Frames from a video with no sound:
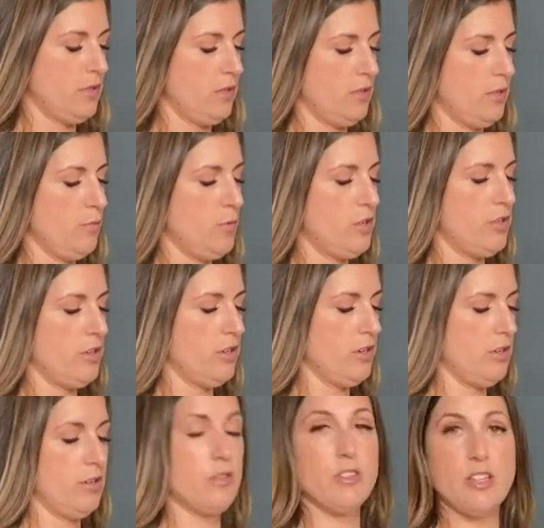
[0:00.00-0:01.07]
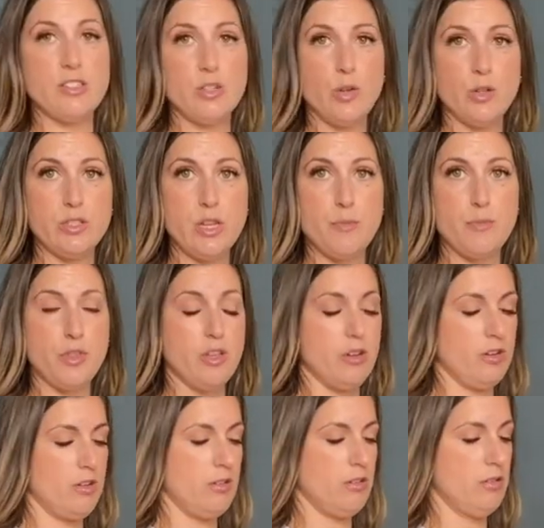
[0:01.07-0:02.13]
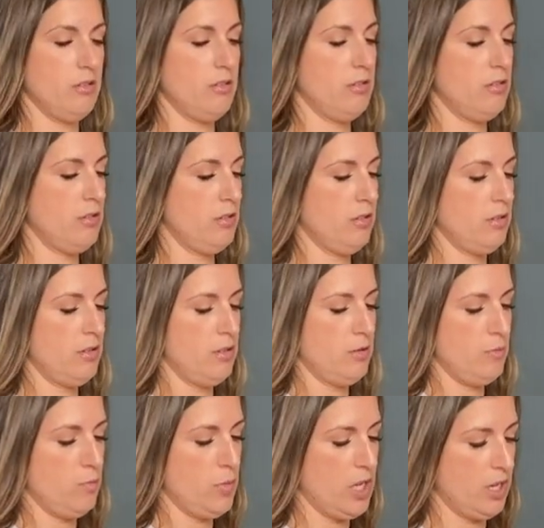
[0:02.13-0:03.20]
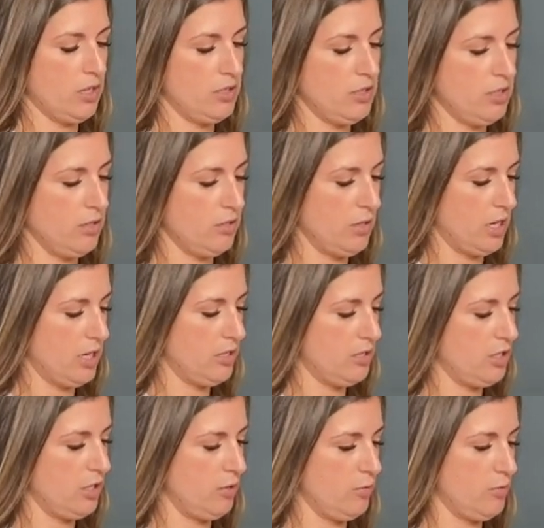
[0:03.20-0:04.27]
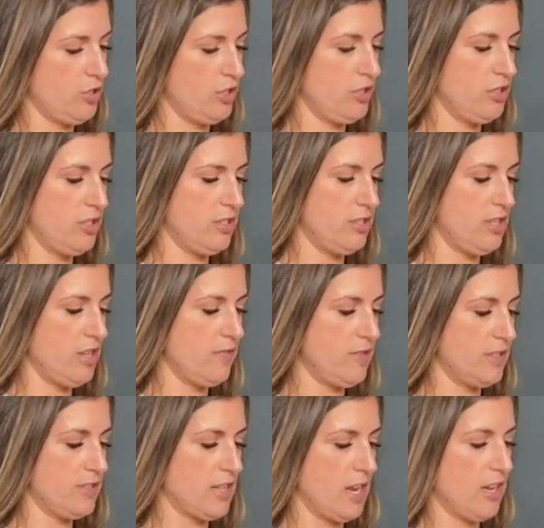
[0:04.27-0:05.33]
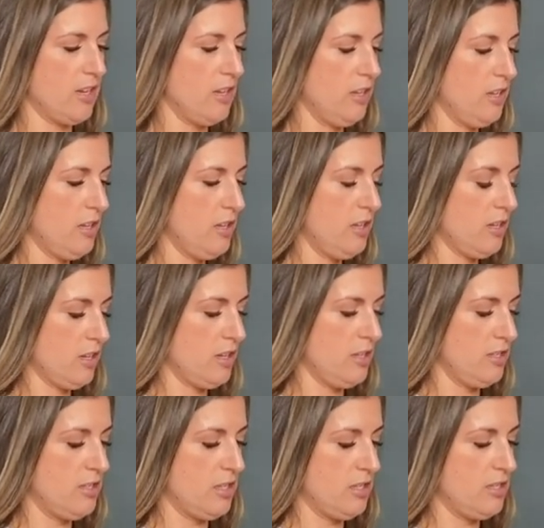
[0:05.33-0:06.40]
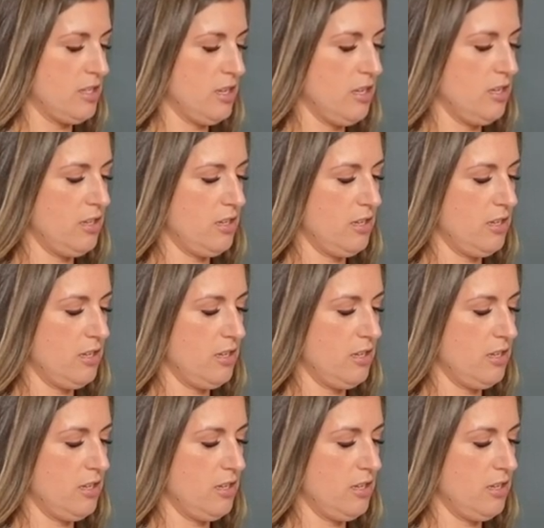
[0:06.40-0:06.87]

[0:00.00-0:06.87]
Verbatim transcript: Wonder, let's hold up the pink to the green too, just to see if it's like consistent.